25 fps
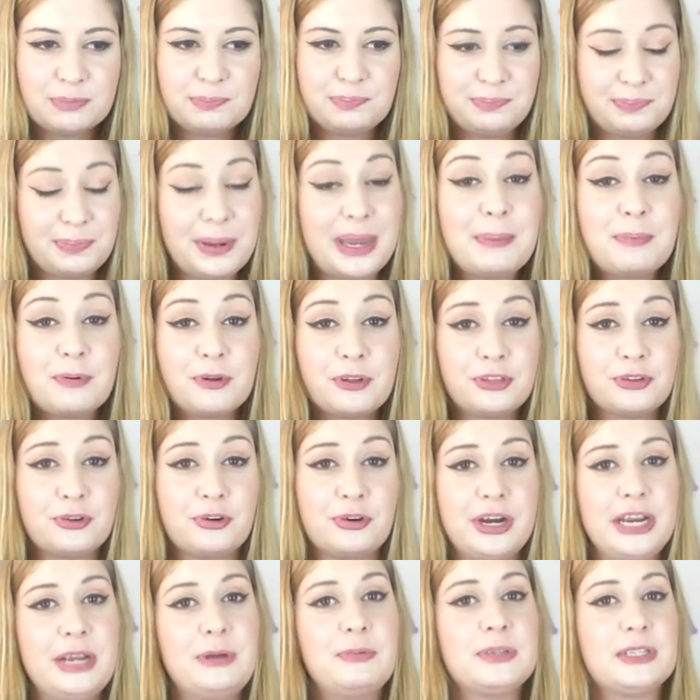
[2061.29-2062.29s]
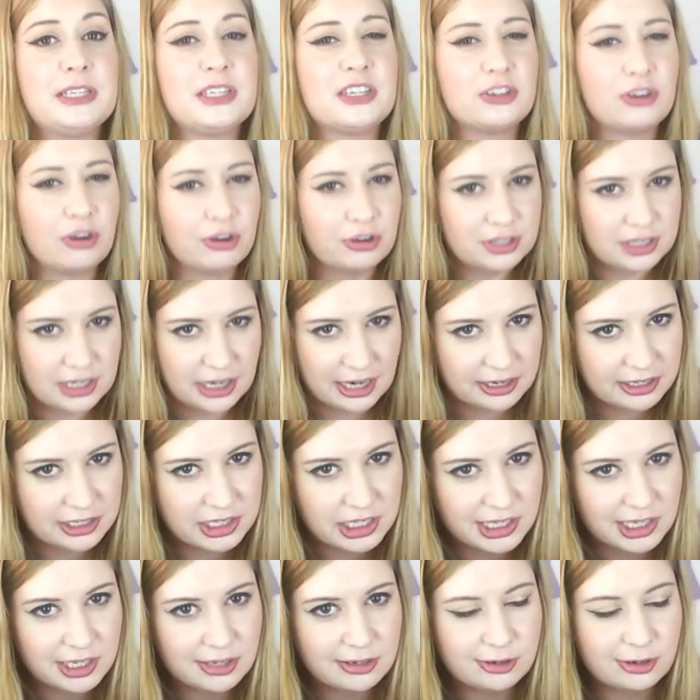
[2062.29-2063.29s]
people thought he was a ghost
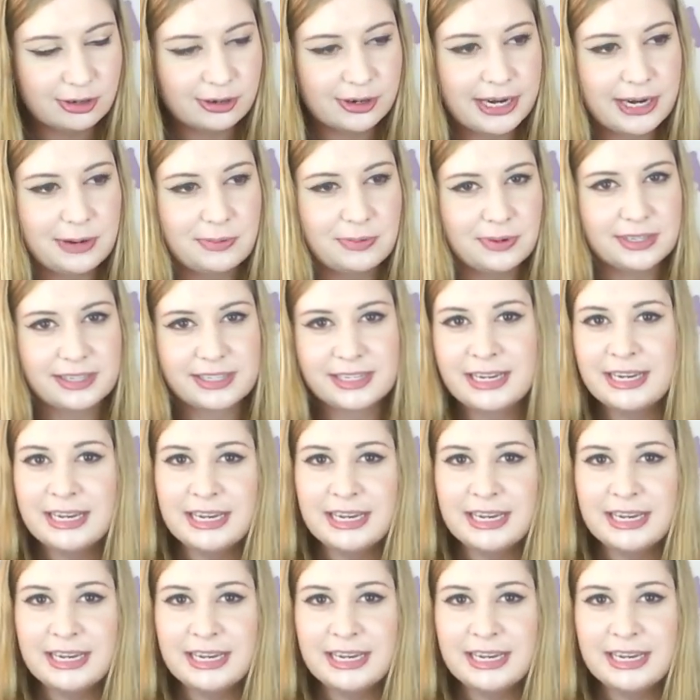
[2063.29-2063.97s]
hunter or he was